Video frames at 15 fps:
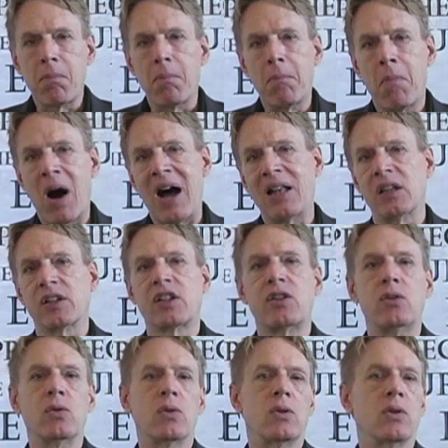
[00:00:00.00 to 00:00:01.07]

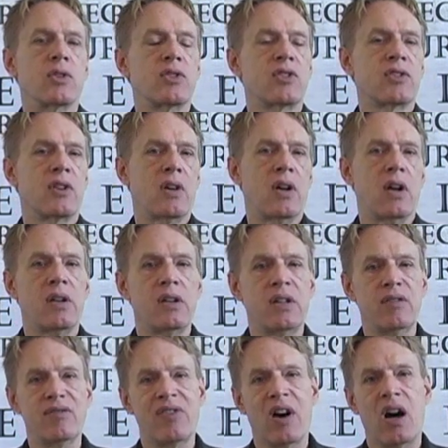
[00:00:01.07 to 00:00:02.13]
molecules
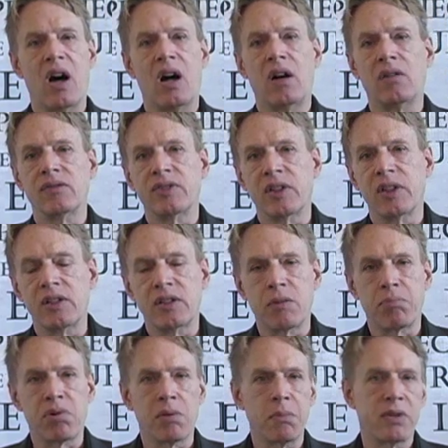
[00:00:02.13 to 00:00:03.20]
evolved into
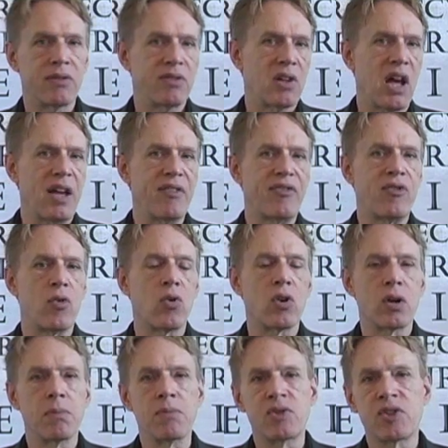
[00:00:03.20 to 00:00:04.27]
primitive life
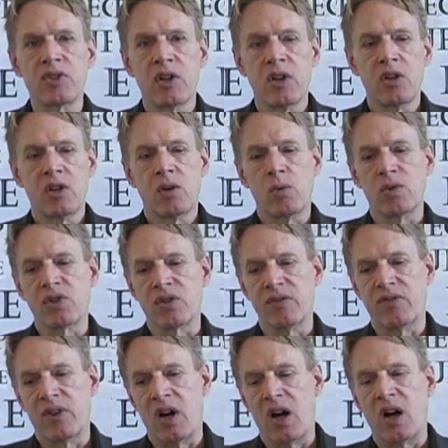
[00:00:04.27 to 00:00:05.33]
forms, which
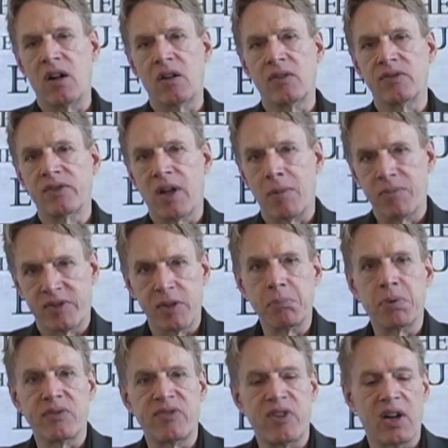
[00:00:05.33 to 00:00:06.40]
evolved, I'm
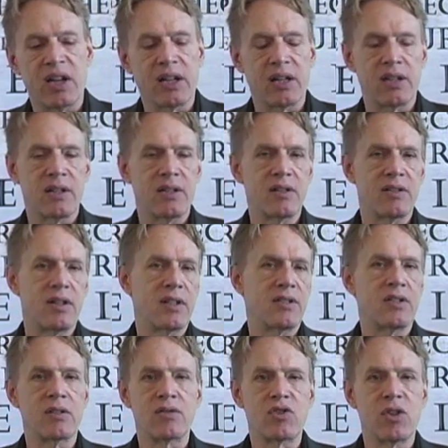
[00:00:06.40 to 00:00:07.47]
simplifying it,
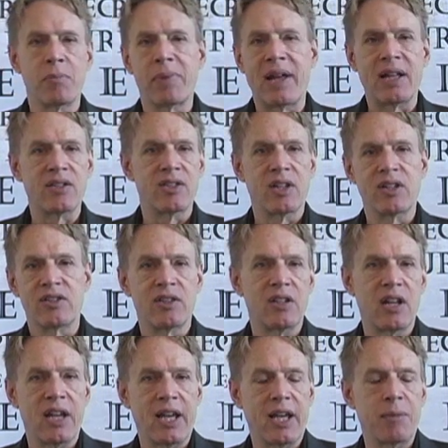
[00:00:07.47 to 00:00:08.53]
into chimpanzees,
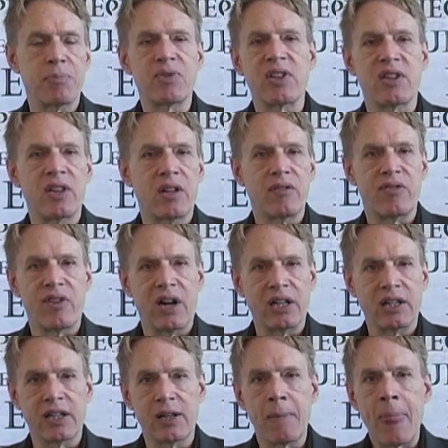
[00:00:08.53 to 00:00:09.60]
into apes, and then
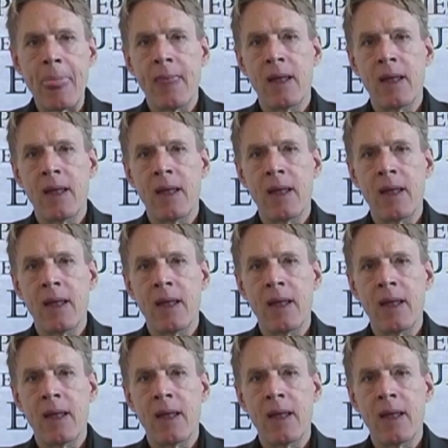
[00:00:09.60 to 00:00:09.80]
finally